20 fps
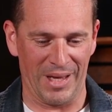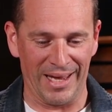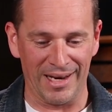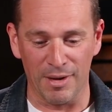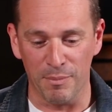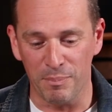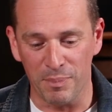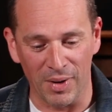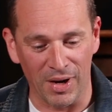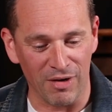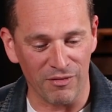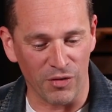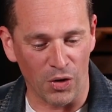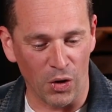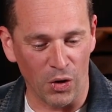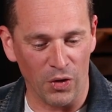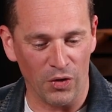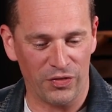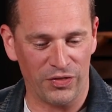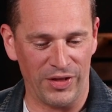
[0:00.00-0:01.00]
And above
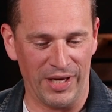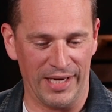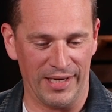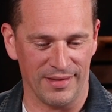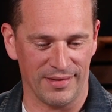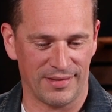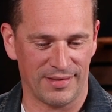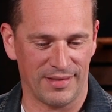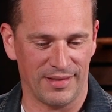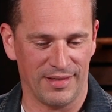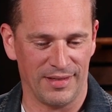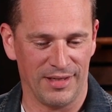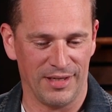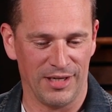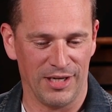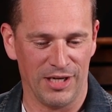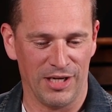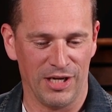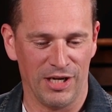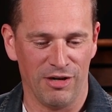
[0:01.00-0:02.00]
all things,
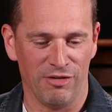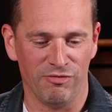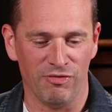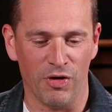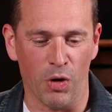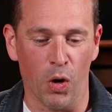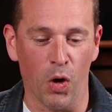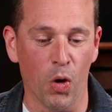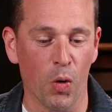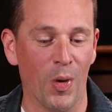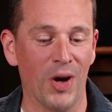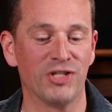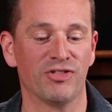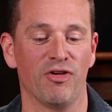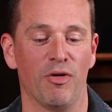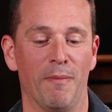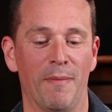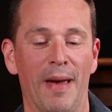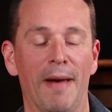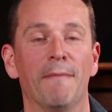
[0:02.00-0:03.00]
we always
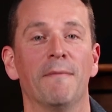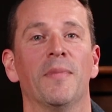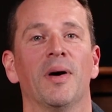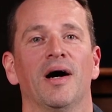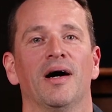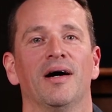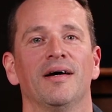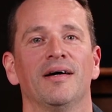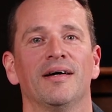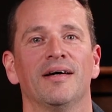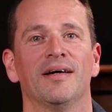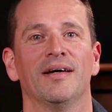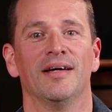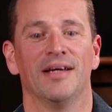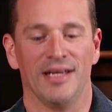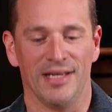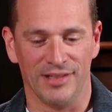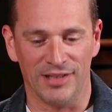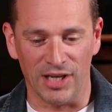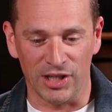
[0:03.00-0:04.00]
remember
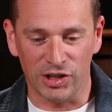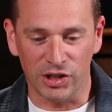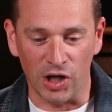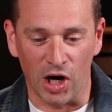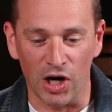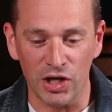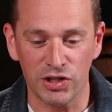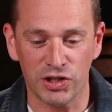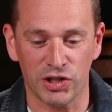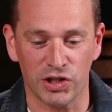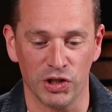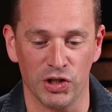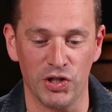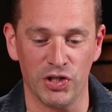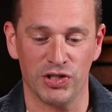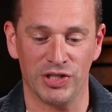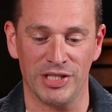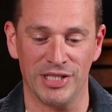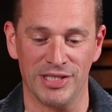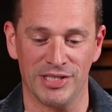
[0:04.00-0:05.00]
that God
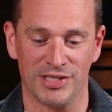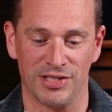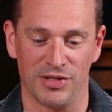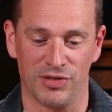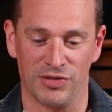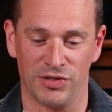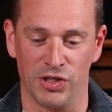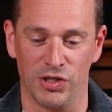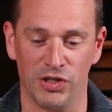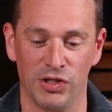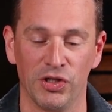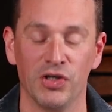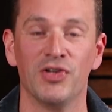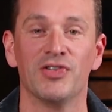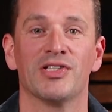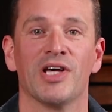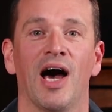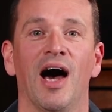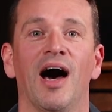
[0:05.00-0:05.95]
chooses to use